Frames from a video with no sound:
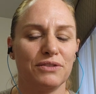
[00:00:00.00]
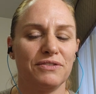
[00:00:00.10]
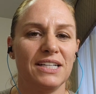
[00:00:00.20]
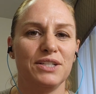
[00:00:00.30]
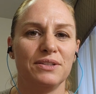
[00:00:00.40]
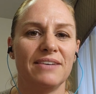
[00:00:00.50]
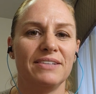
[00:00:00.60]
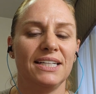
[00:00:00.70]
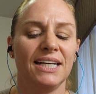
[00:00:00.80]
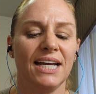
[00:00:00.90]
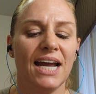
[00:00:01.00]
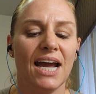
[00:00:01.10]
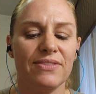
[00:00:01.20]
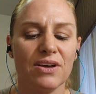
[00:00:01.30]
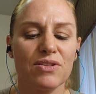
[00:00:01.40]
find you love it.
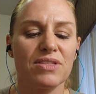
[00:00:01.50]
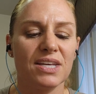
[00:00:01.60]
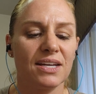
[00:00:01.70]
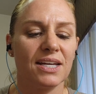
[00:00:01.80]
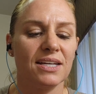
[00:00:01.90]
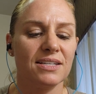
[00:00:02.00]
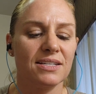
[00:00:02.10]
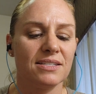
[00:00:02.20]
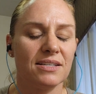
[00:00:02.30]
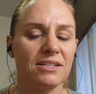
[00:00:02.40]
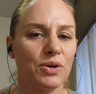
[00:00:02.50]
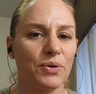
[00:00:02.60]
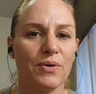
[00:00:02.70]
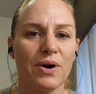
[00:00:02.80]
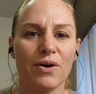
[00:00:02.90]
And the other thing is, don't
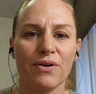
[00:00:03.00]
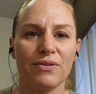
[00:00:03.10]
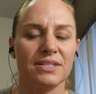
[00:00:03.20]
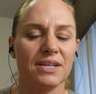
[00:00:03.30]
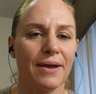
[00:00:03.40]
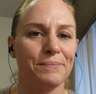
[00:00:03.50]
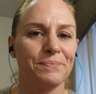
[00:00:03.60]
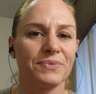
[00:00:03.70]
go hard all the time.